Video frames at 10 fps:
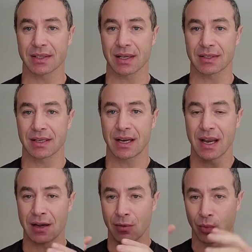that
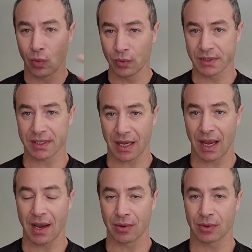in world
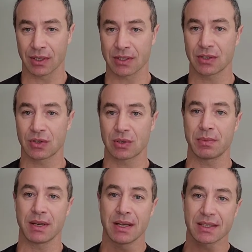scale considered to
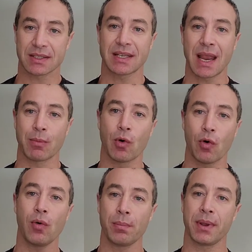be same
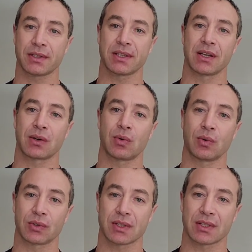or better than
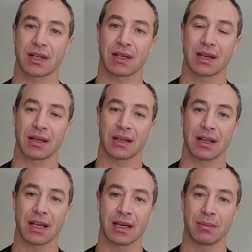Qantas
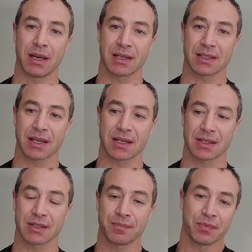in many
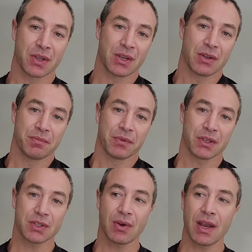sense.
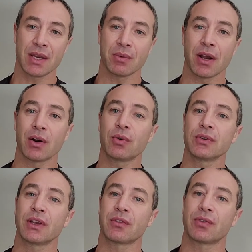So anyway, I
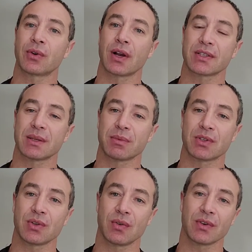couldn't get through customer
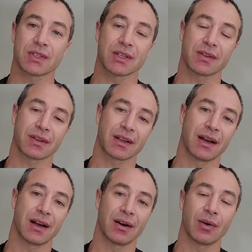service. I'm like,
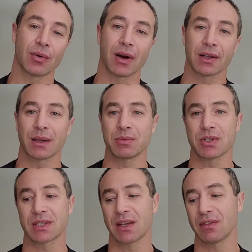alright, I'm
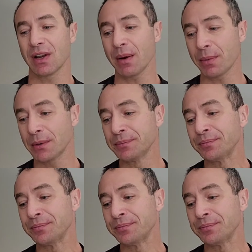just giving up.